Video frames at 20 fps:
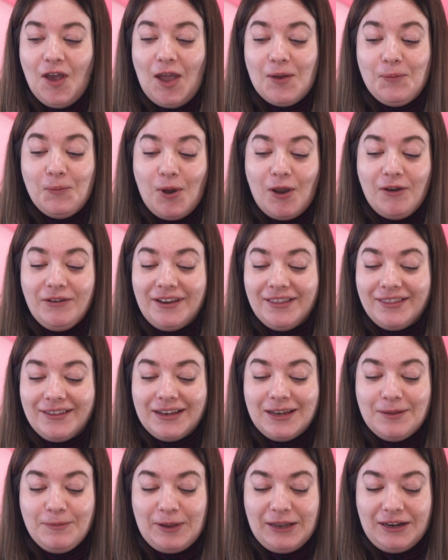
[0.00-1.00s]
I'm worried it's
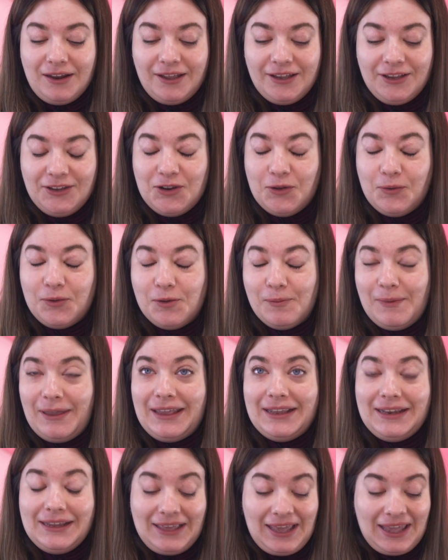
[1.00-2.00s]
going to be like, you know, when you're
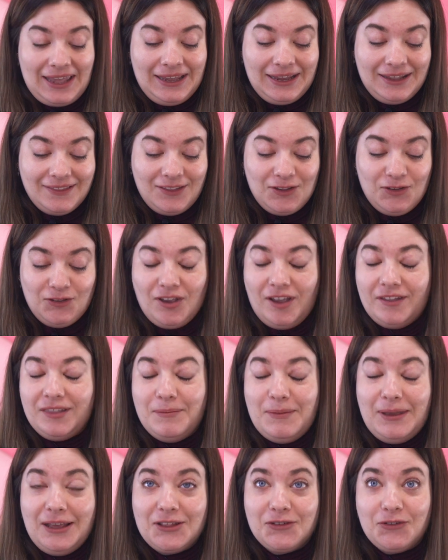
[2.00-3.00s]
making a cake and then you turn
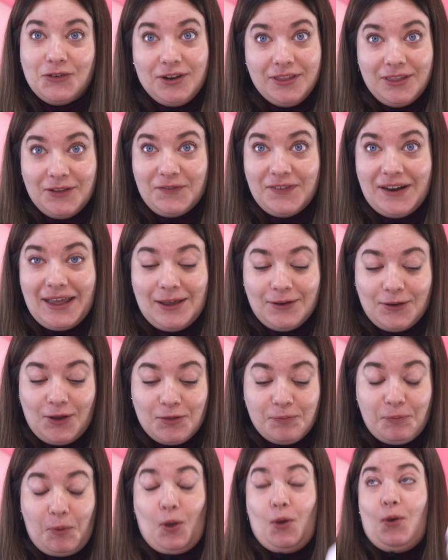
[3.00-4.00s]
the mixer on and the flour
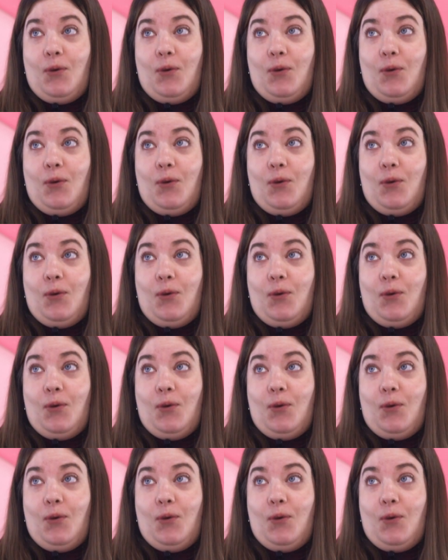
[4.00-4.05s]
goes.